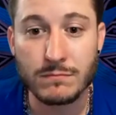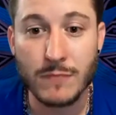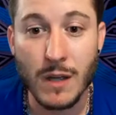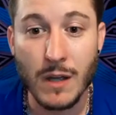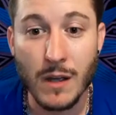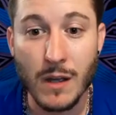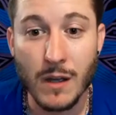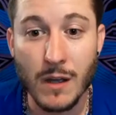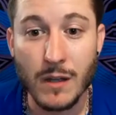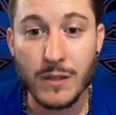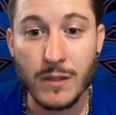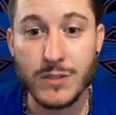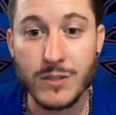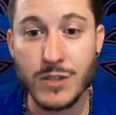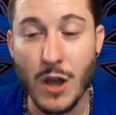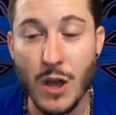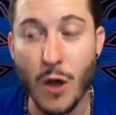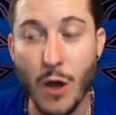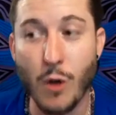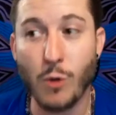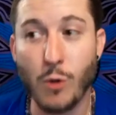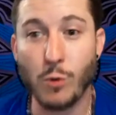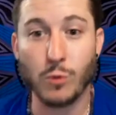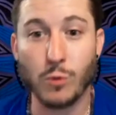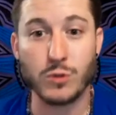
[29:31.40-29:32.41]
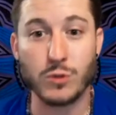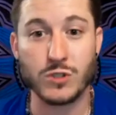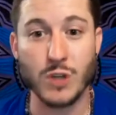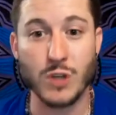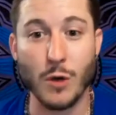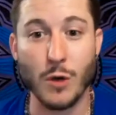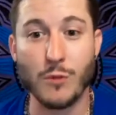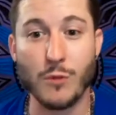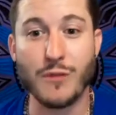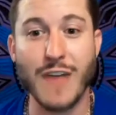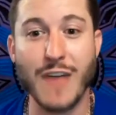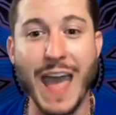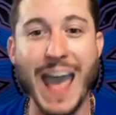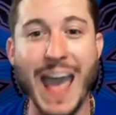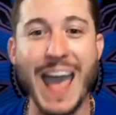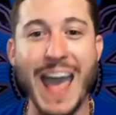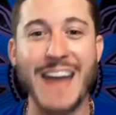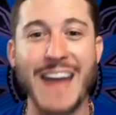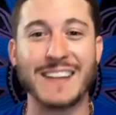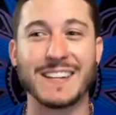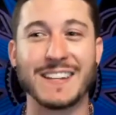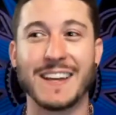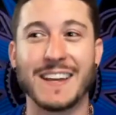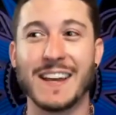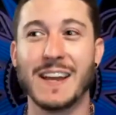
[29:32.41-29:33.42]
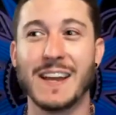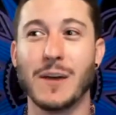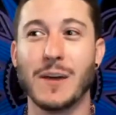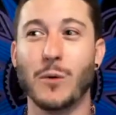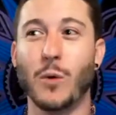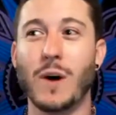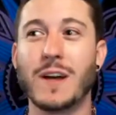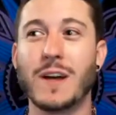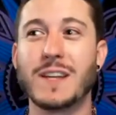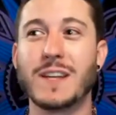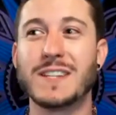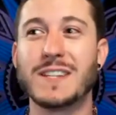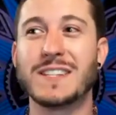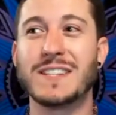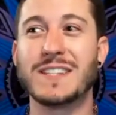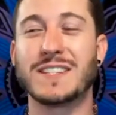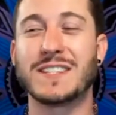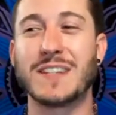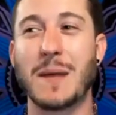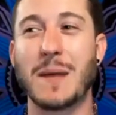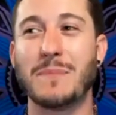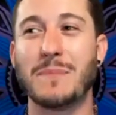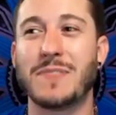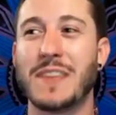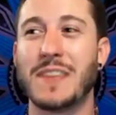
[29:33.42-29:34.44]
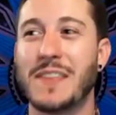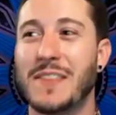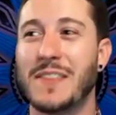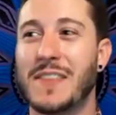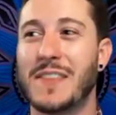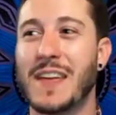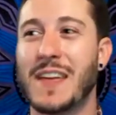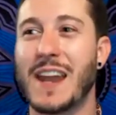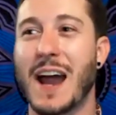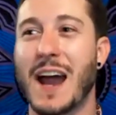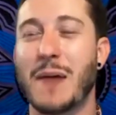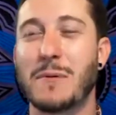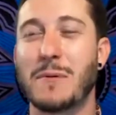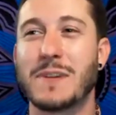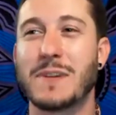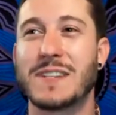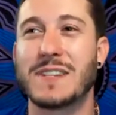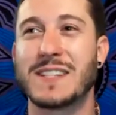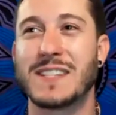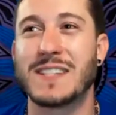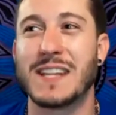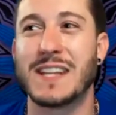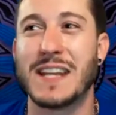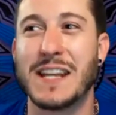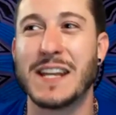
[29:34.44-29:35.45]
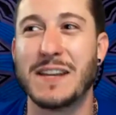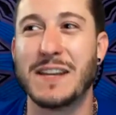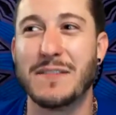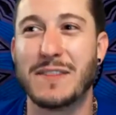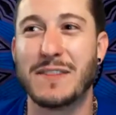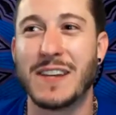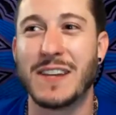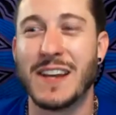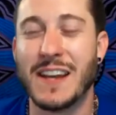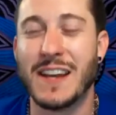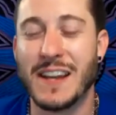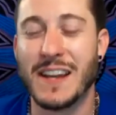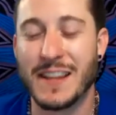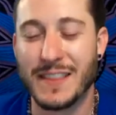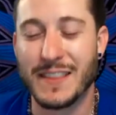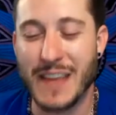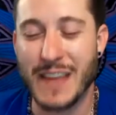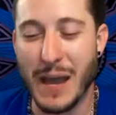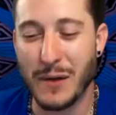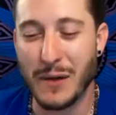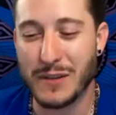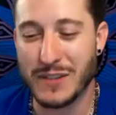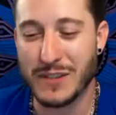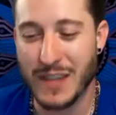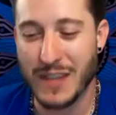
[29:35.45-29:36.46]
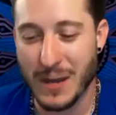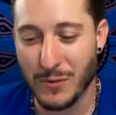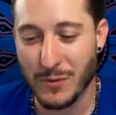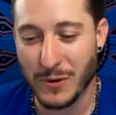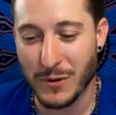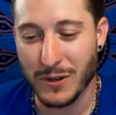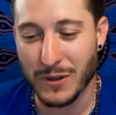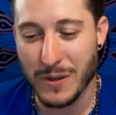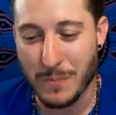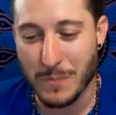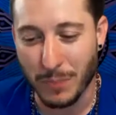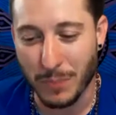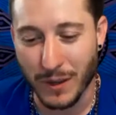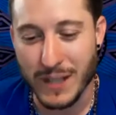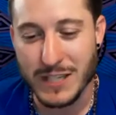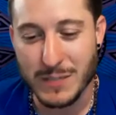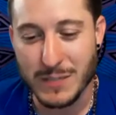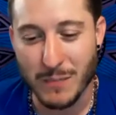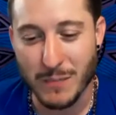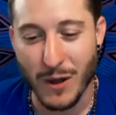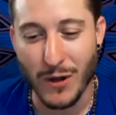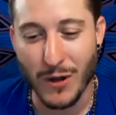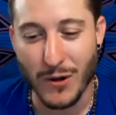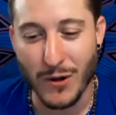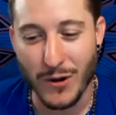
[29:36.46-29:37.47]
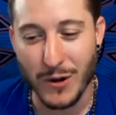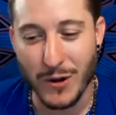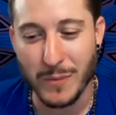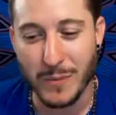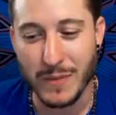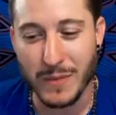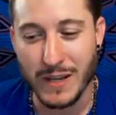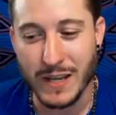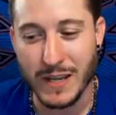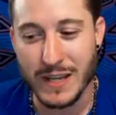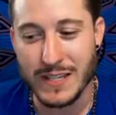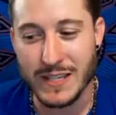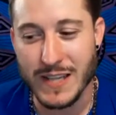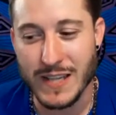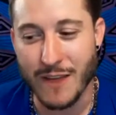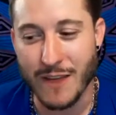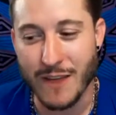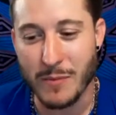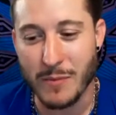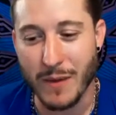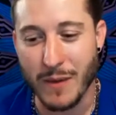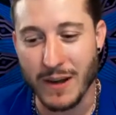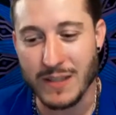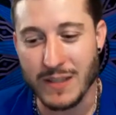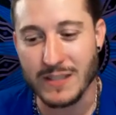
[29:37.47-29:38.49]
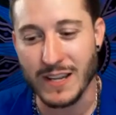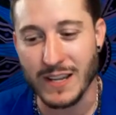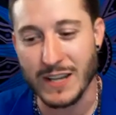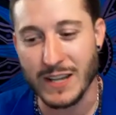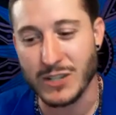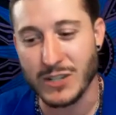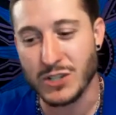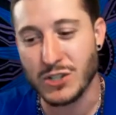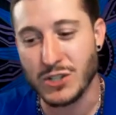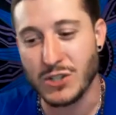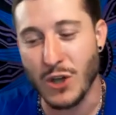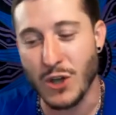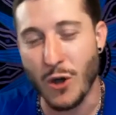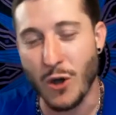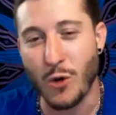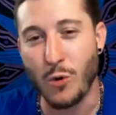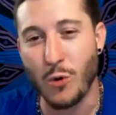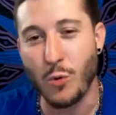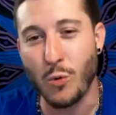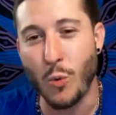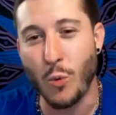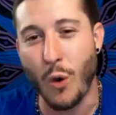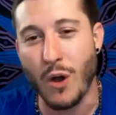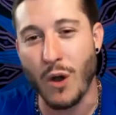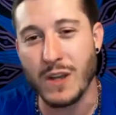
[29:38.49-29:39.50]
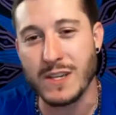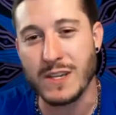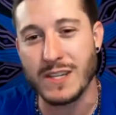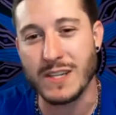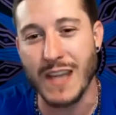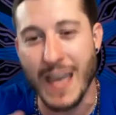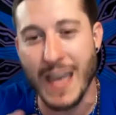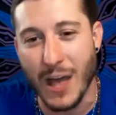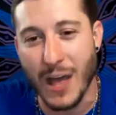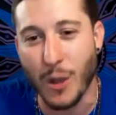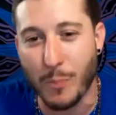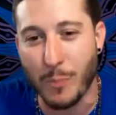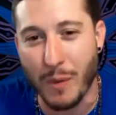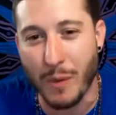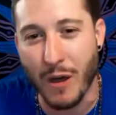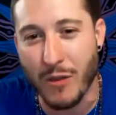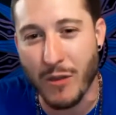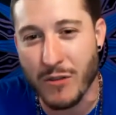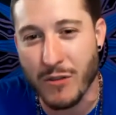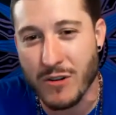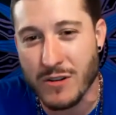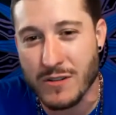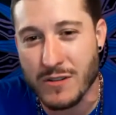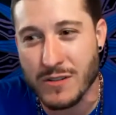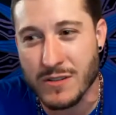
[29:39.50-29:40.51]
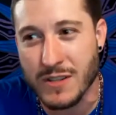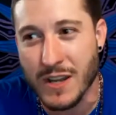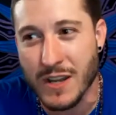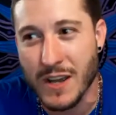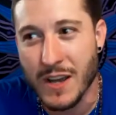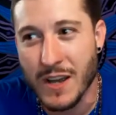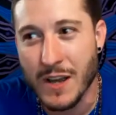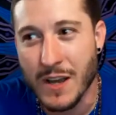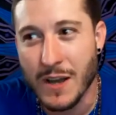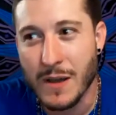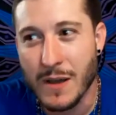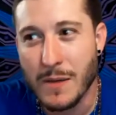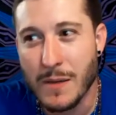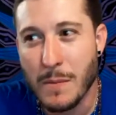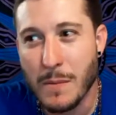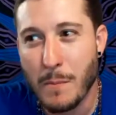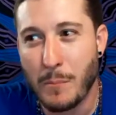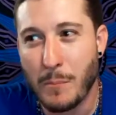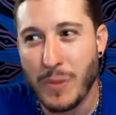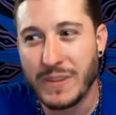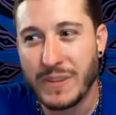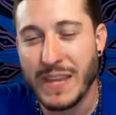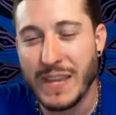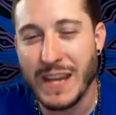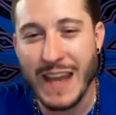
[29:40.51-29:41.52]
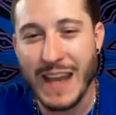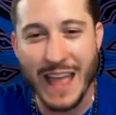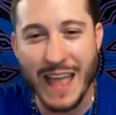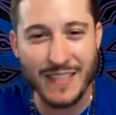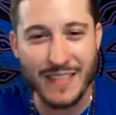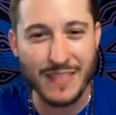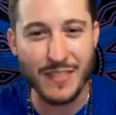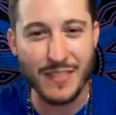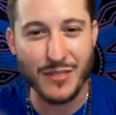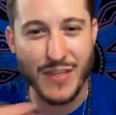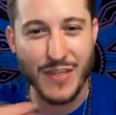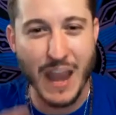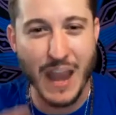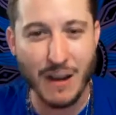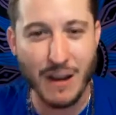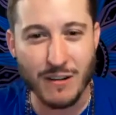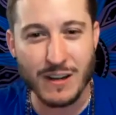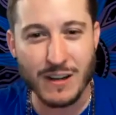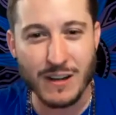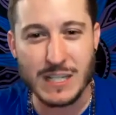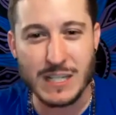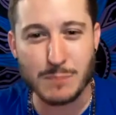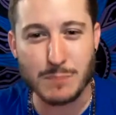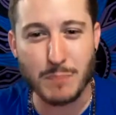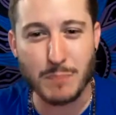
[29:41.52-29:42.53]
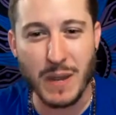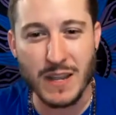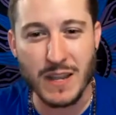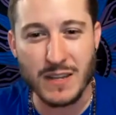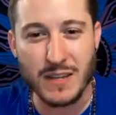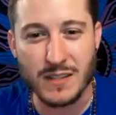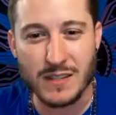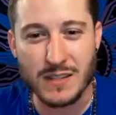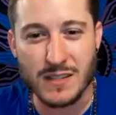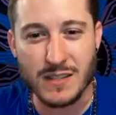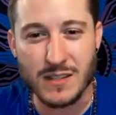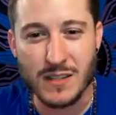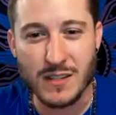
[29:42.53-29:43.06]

So that was something that I received that really blessed my heart, because everybody's like so wanting to help others, but then at their expense.